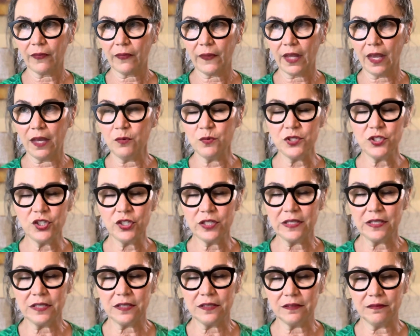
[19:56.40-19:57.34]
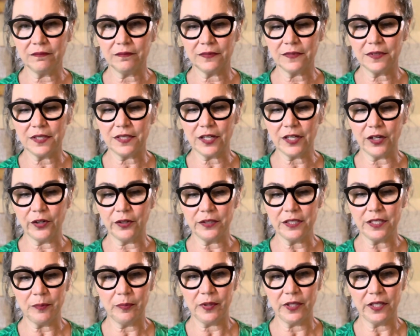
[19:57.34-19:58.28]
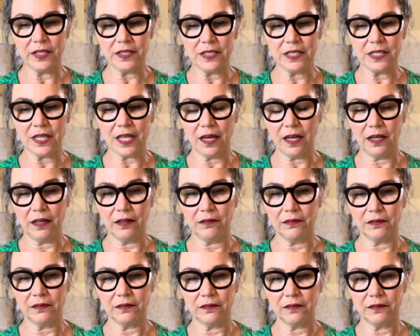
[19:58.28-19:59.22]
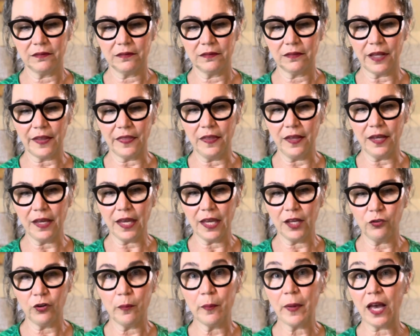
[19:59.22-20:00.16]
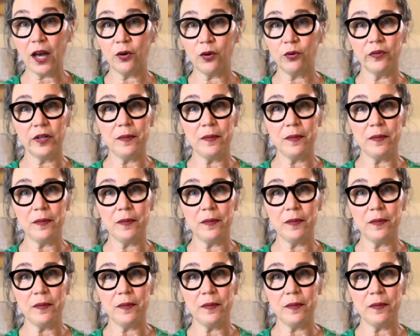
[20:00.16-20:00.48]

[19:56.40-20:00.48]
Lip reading: it was just serendipitous that I think Andrea Mowry